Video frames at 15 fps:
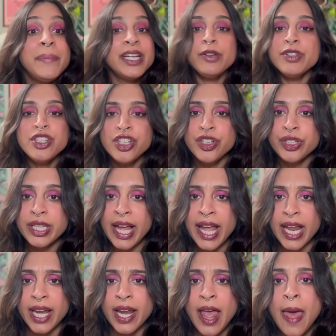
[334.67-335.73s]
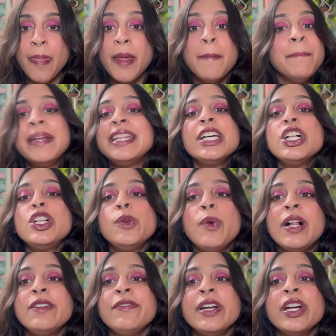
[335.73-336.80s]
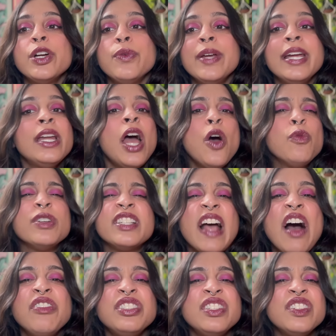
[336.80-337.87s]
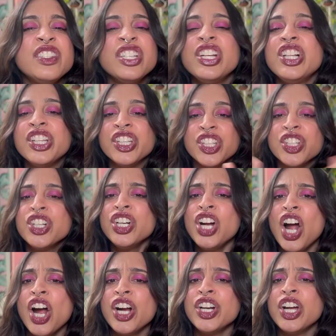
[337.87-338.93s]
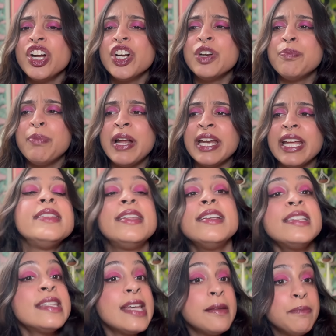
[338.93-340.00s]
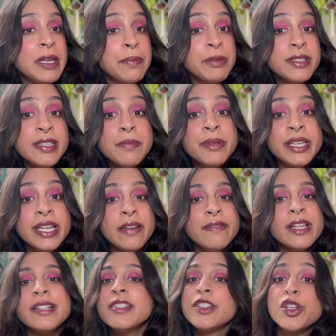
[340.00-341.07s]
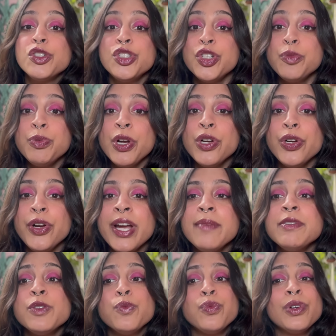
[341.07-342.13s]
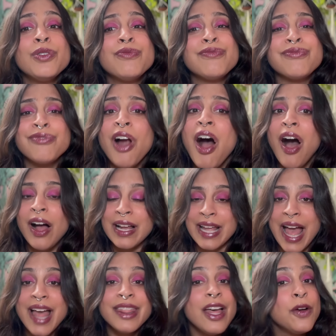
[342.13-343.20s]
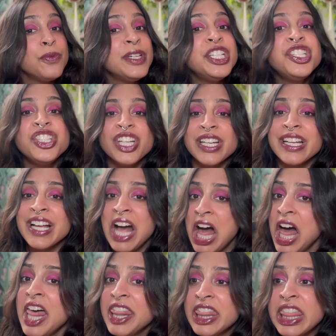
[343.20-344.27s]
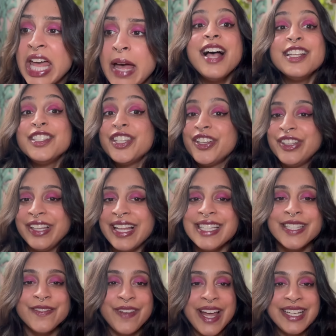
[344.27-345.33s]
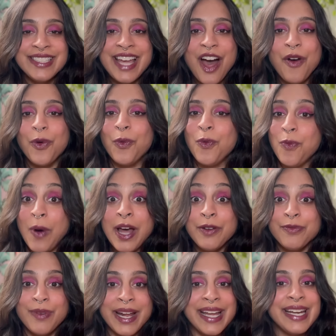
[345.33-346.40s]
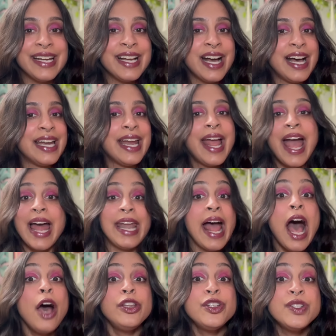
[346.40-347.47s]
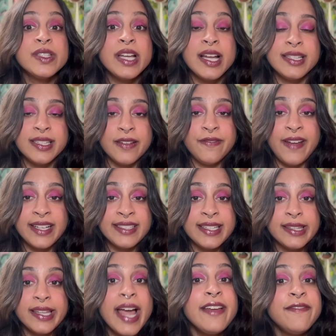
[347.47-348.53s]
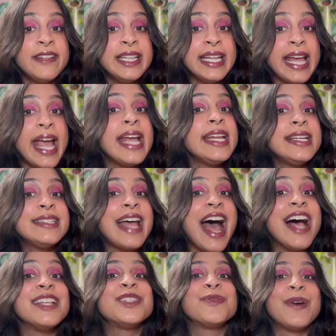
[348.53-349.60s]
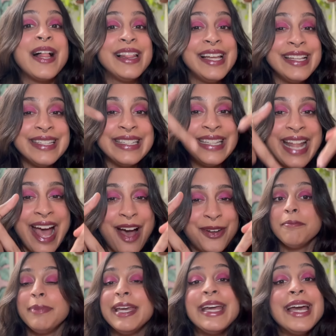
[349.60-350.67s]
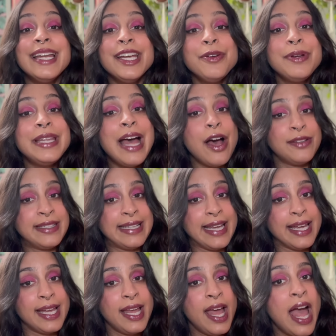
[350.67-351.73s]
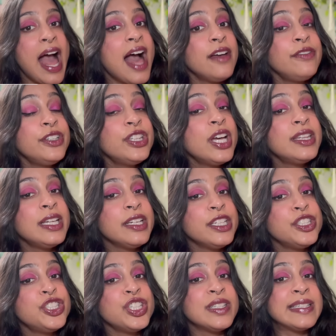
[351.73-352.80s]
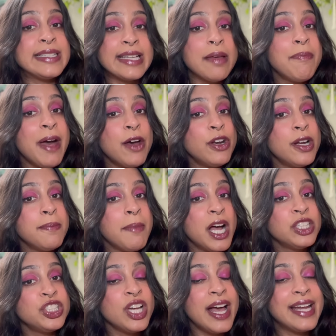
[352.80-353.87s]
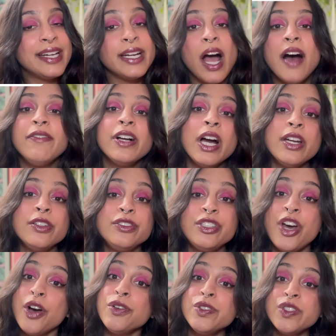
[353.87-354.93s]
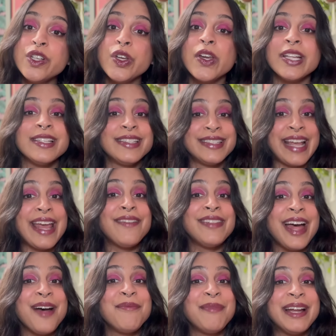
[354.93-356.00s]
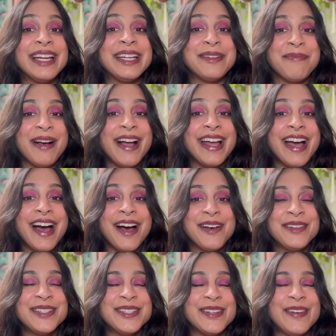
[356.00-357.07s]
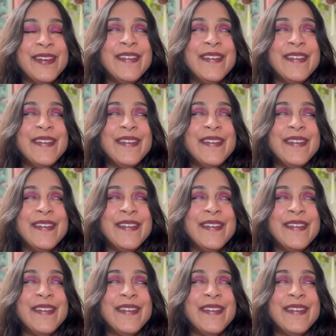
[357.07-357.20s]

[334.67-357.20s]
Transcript: But it was too late. The mythical welfare queen was out to steal your hard-earned money. This led people to believe that social programs were wrong and that we should cut them. So let's find out what Reagan cut and how those cuts affected life in the 80s as well as now. Beginning with housing. Ever thought that you should skip out on matcha and an avocado toast so you can save that money to buy a house?